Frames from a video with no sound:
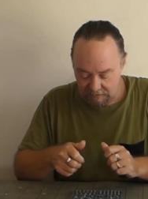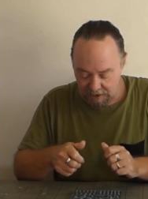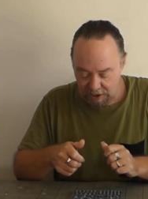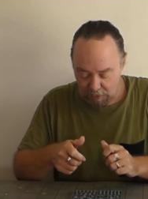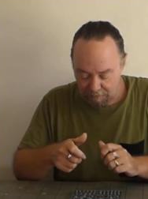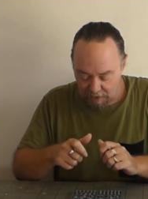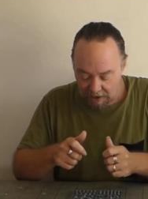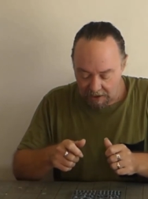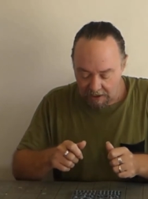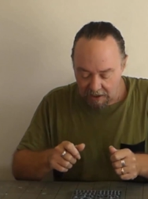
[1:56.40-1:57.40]
you know,
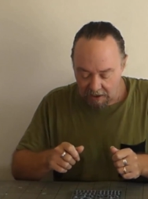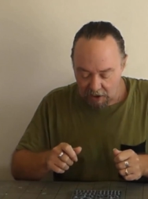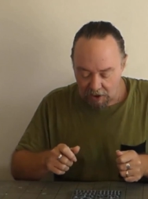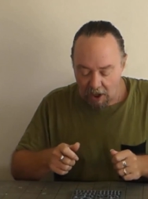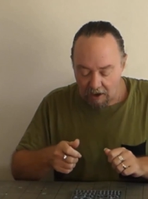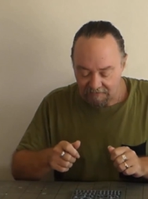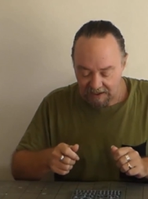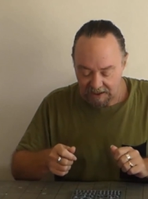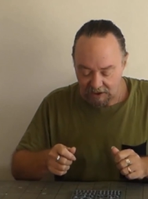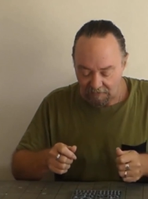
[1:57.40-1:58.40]
carve
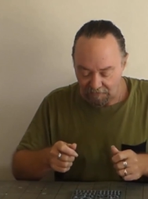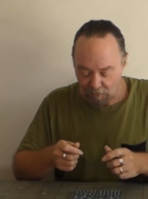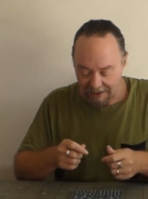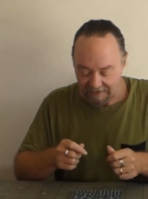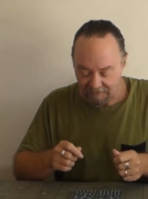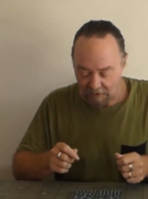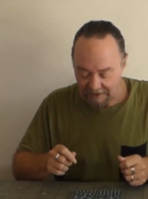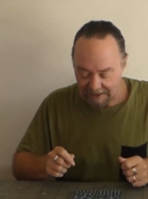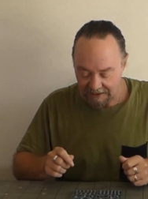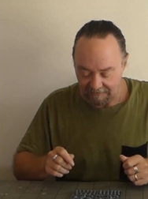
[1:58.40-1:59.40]
things off while you've got
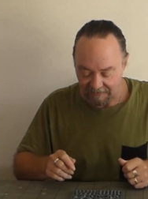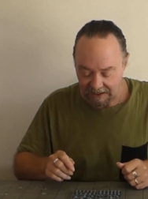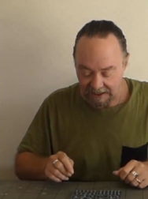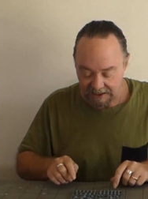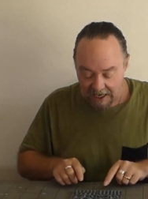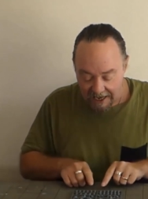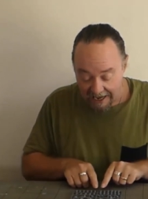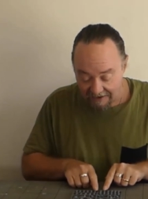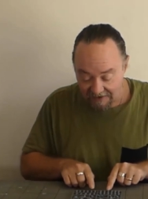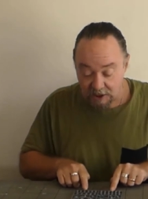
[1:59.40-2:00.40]
that in your fingers,
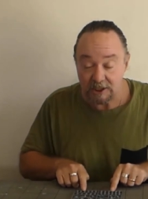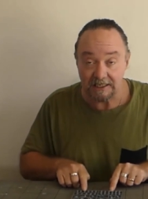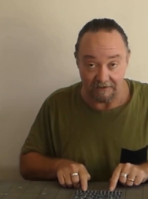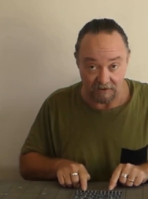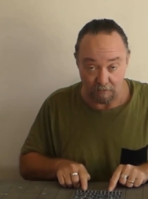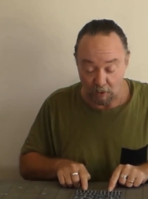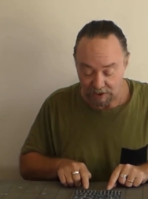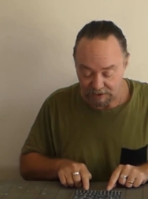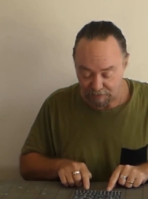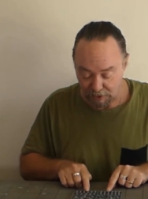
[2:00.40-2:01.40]
I have actually left them on
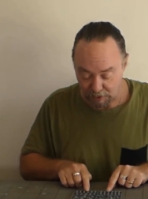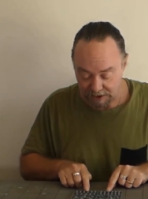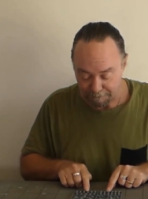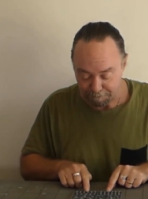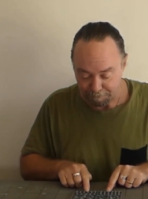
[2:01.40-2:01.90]
the sprues.